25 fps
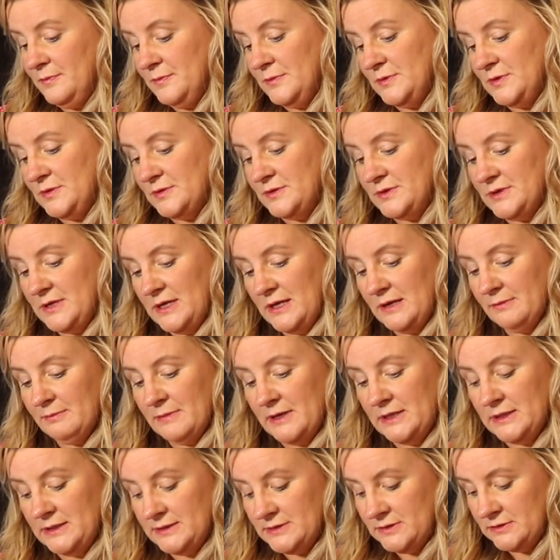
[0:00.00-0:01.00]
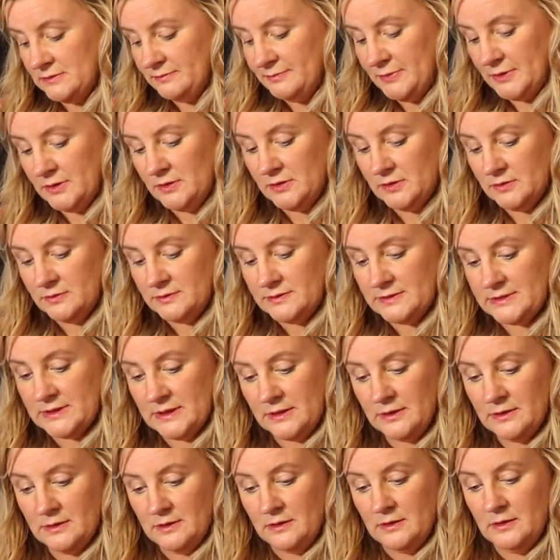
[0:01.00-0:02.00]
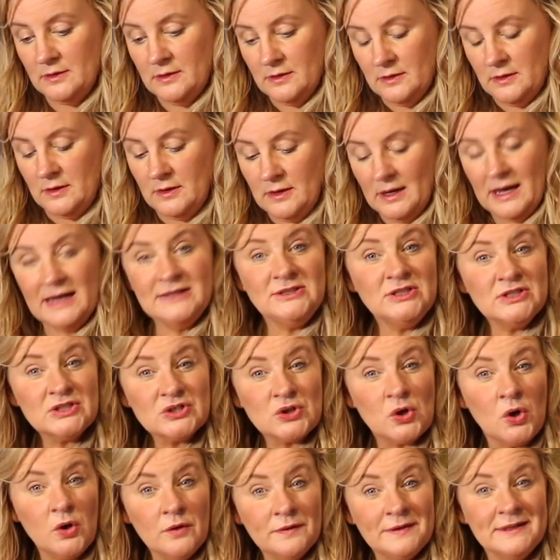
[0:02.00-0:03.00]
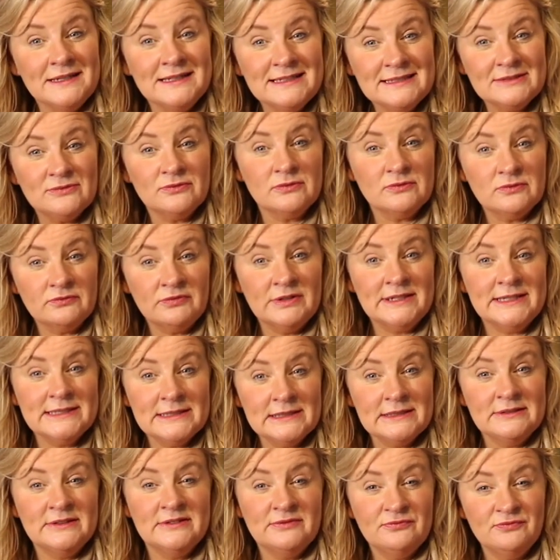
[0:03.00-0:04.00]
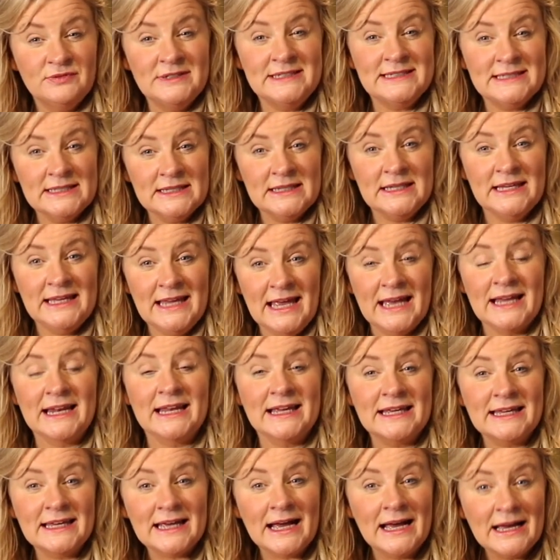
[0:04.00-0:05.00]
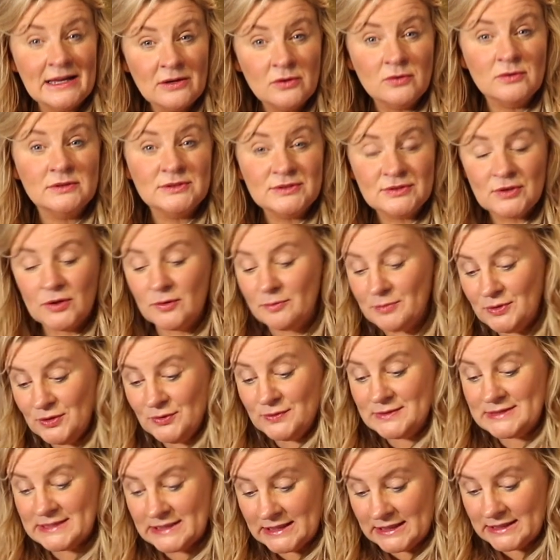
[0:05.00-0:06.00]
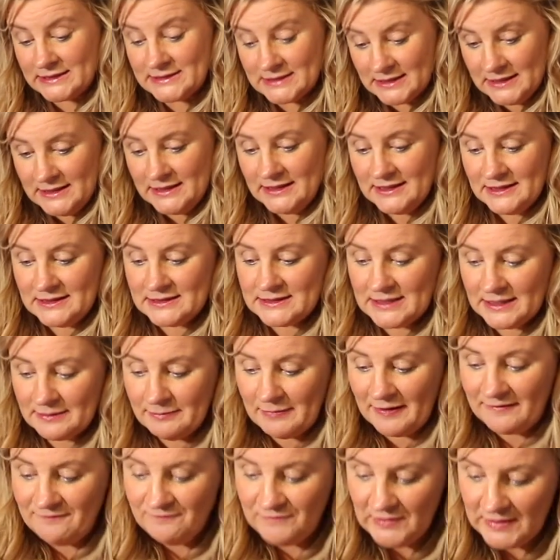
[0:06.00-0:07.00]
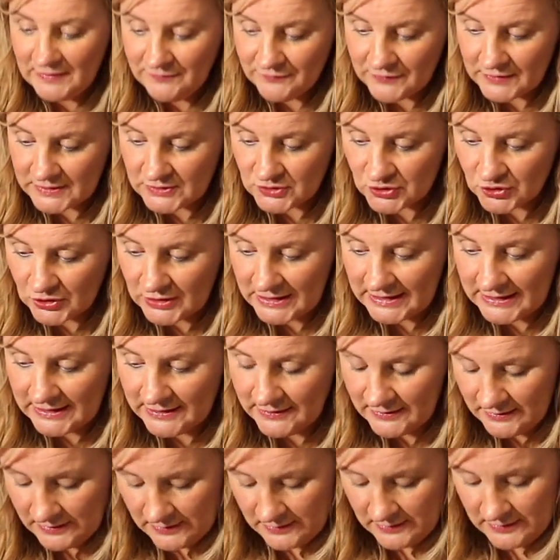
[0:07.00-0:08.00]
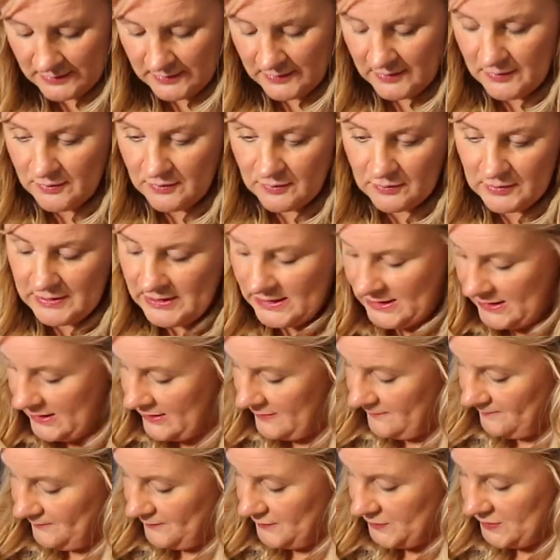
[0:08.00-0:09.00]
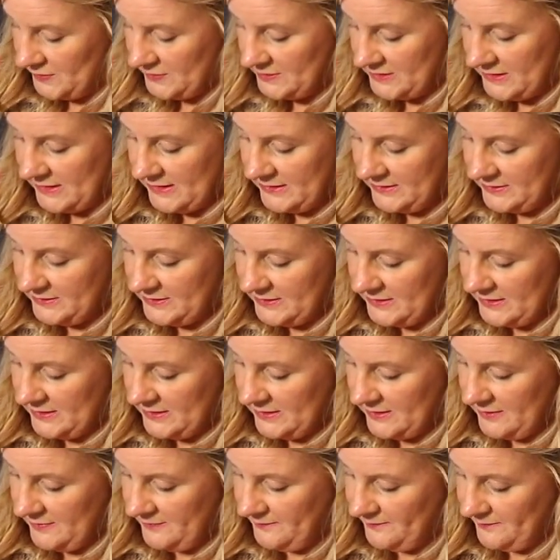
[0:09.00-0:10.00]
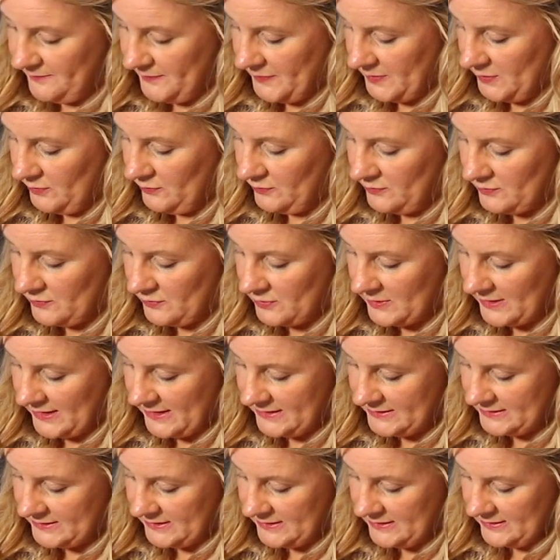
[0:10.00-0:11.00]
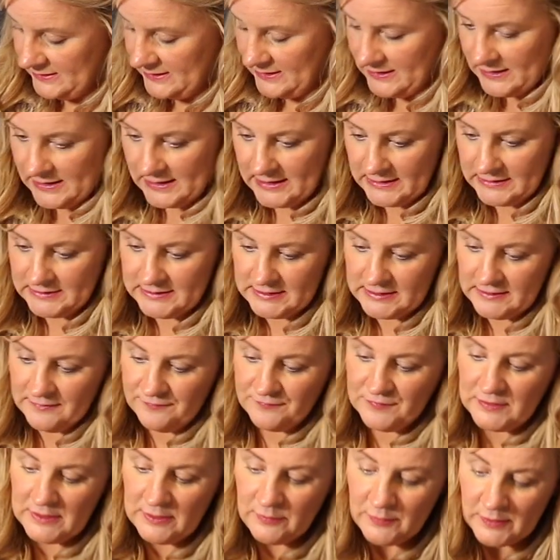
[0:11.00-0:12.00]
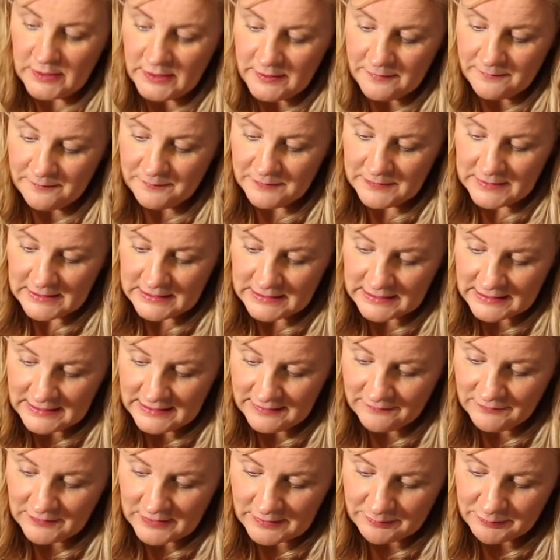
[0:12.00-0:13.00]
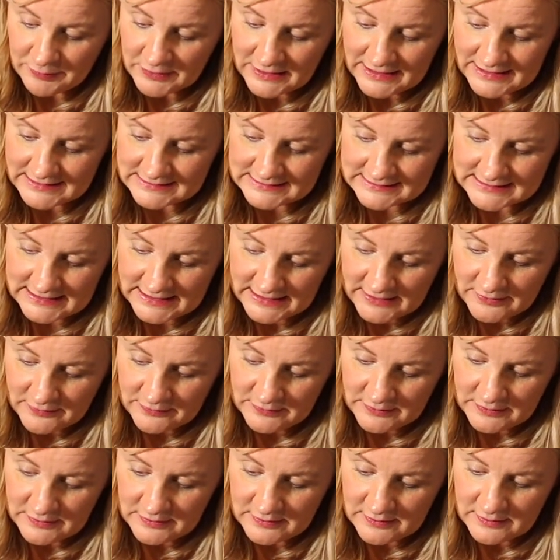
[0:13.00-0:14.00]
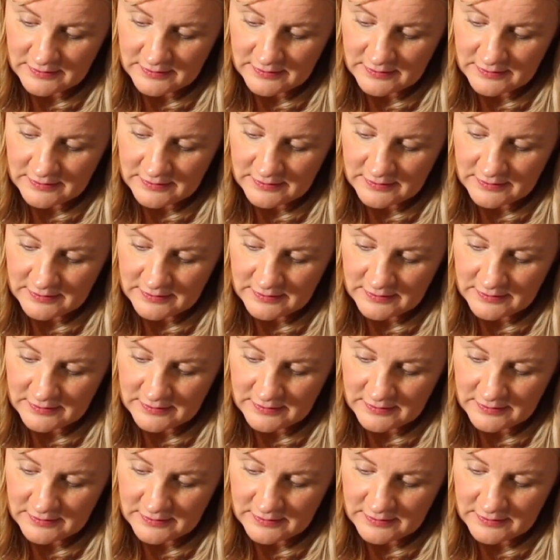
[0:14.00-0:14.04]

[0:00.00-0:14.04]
Just take my little balls. I just got this recently and I cannot stop using it. It's like my favourite tray. Okay, just into the, wrong end, into the flour, give it a press down,